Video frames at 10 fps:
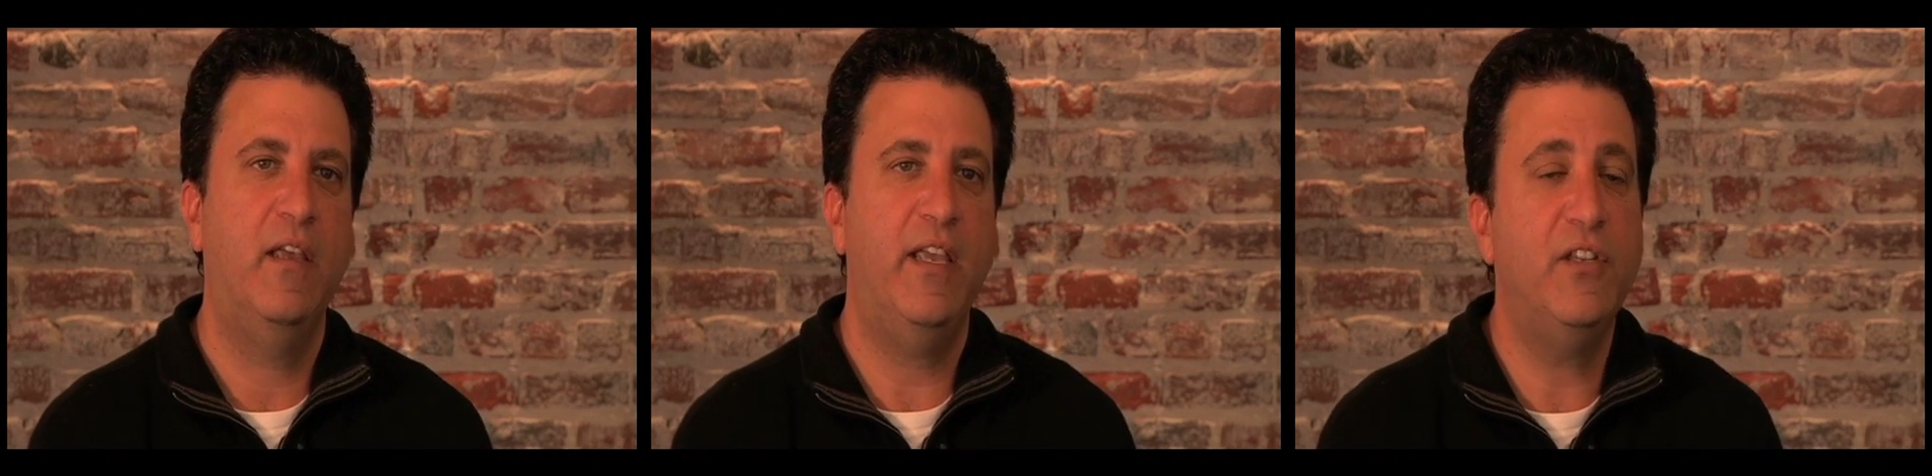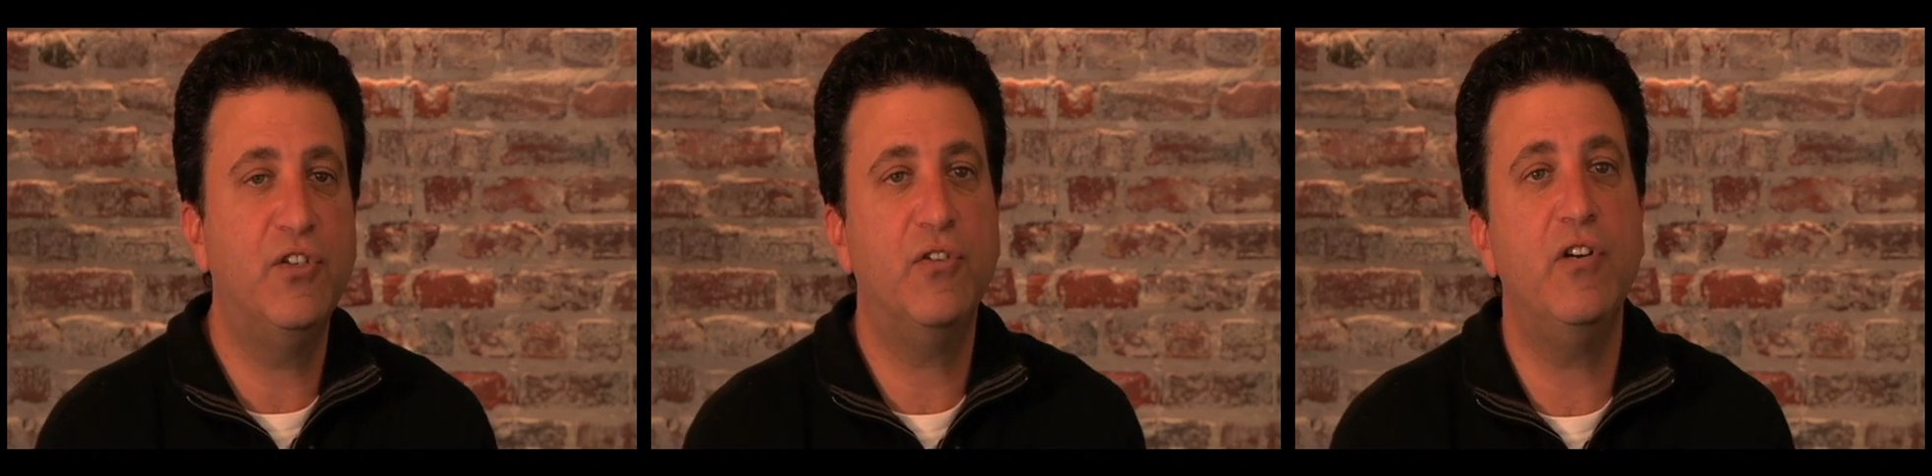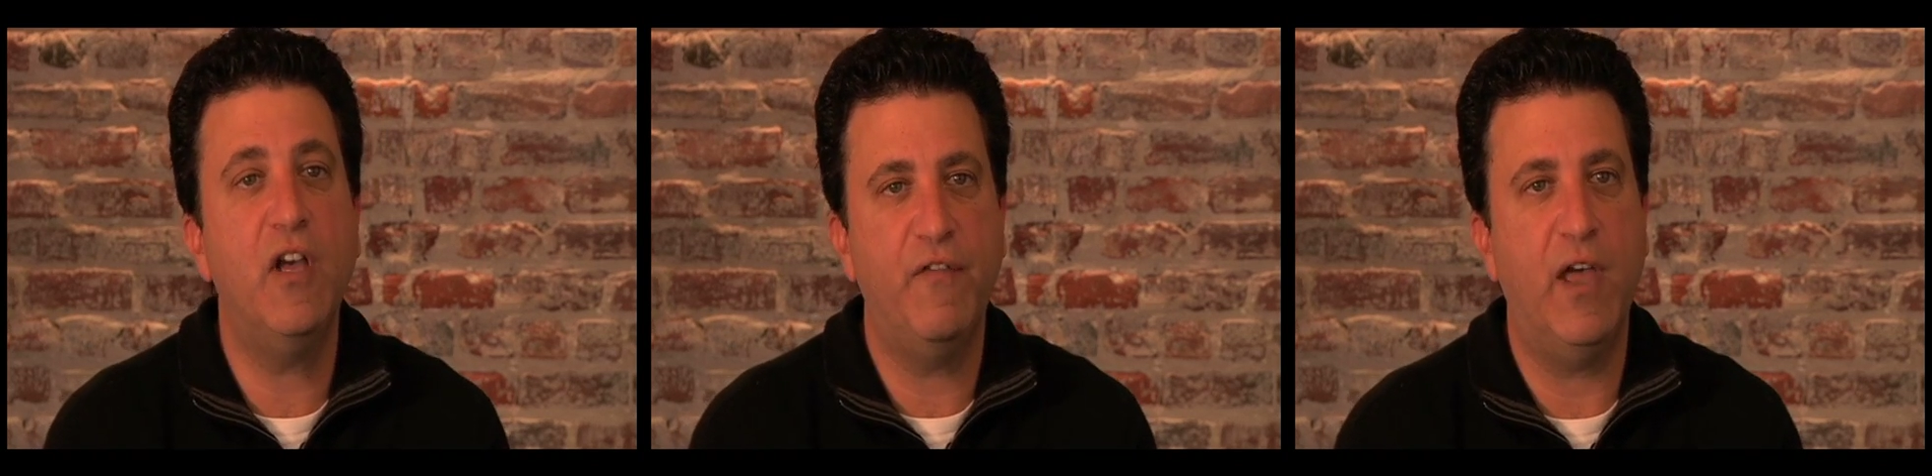And sure
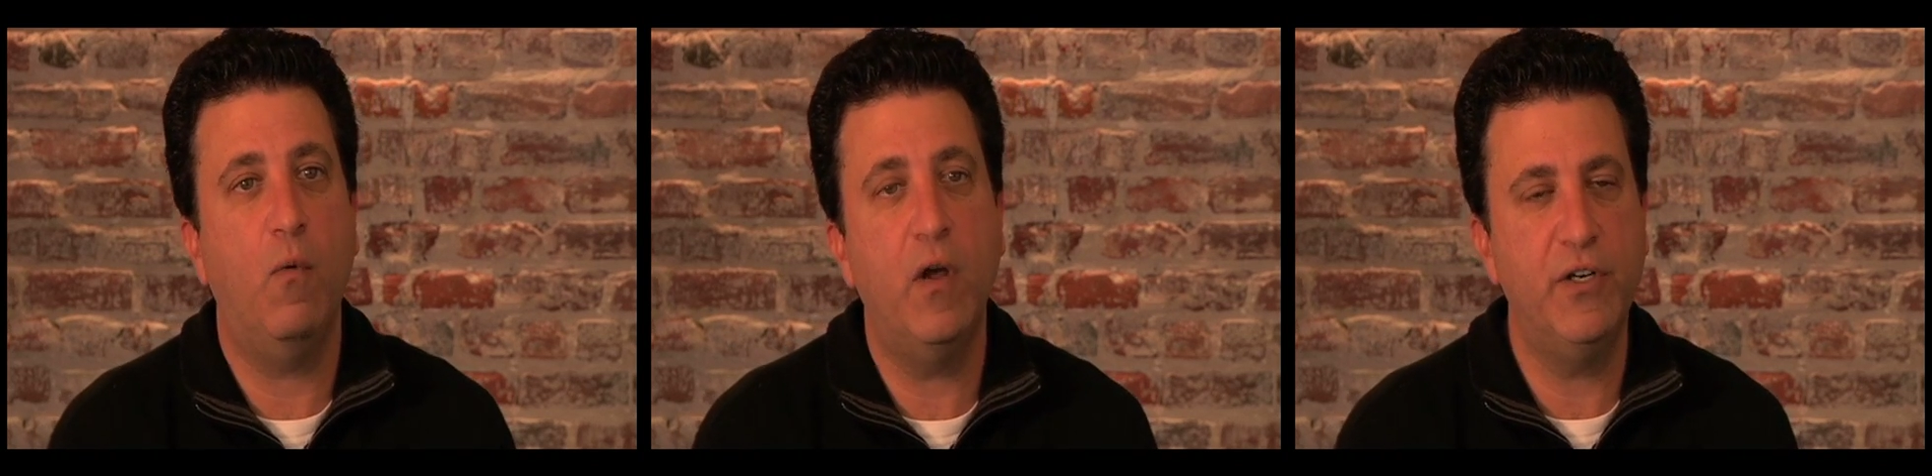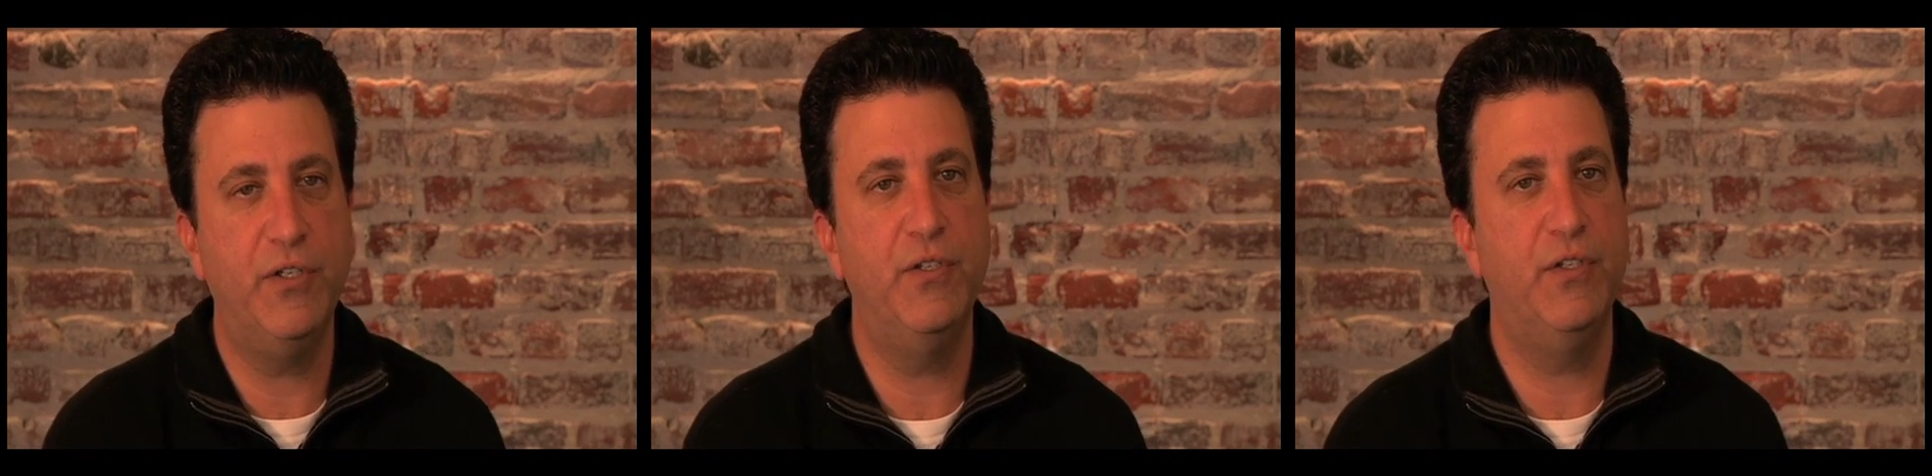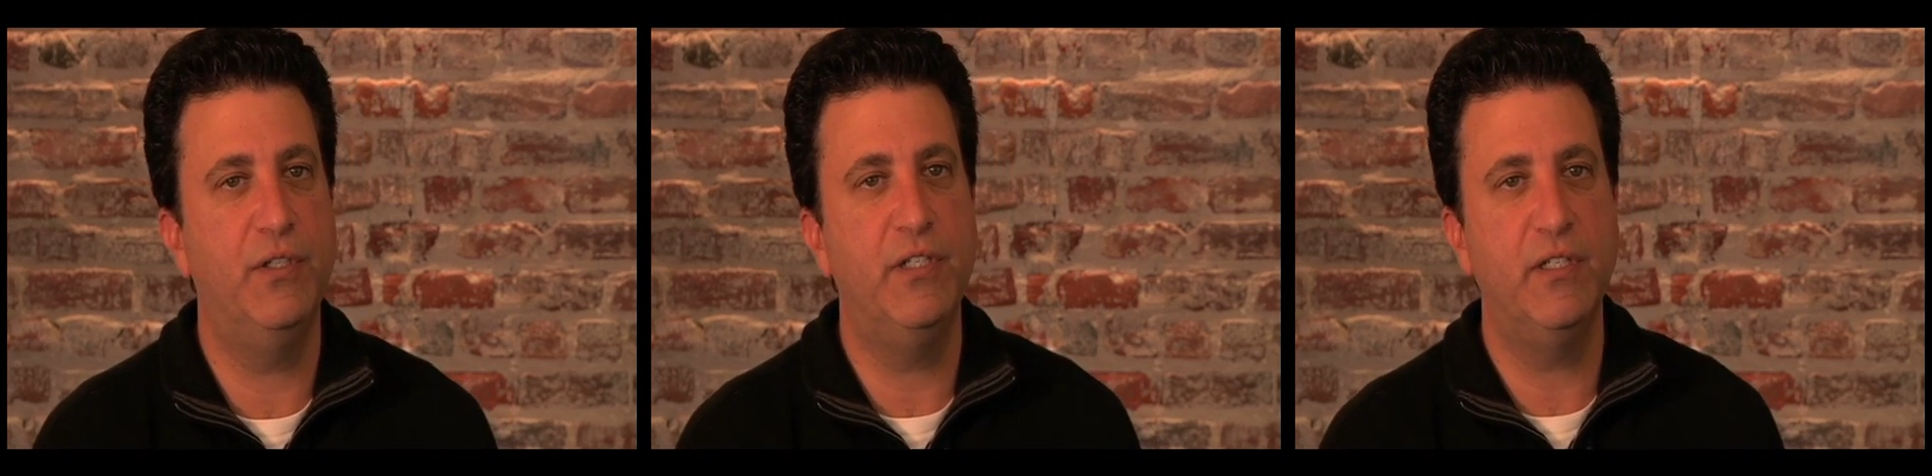enough, that one or two
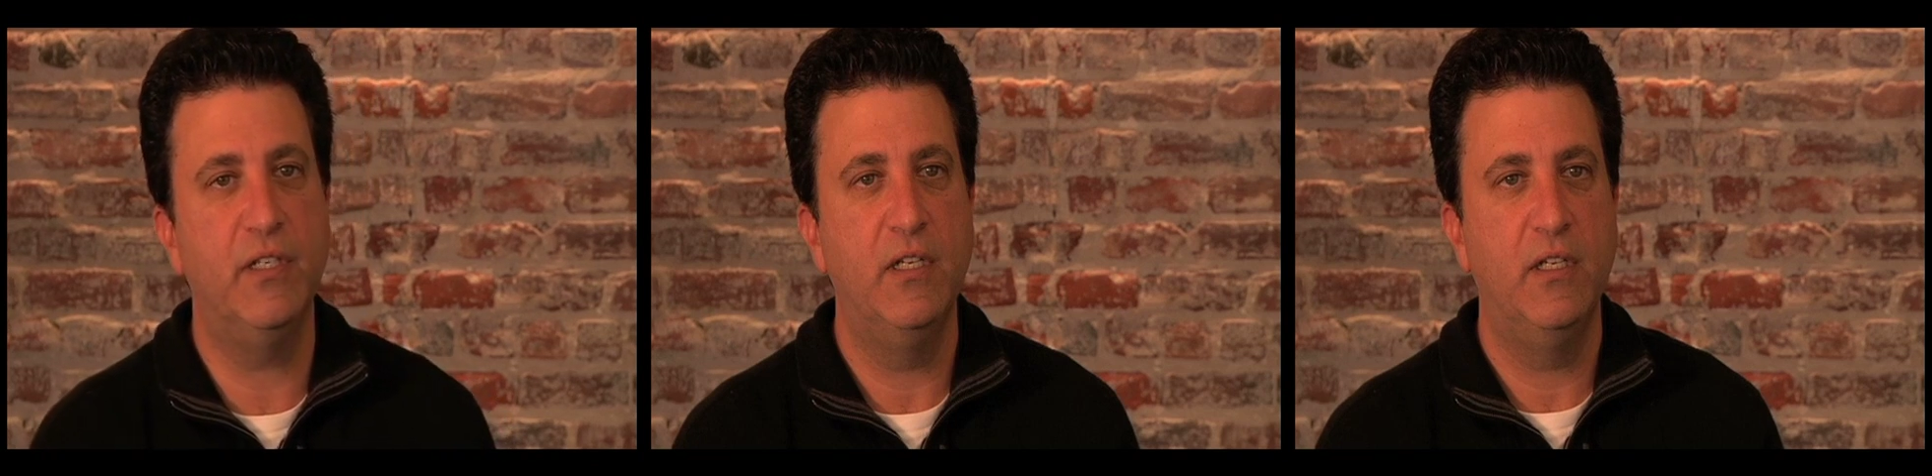students,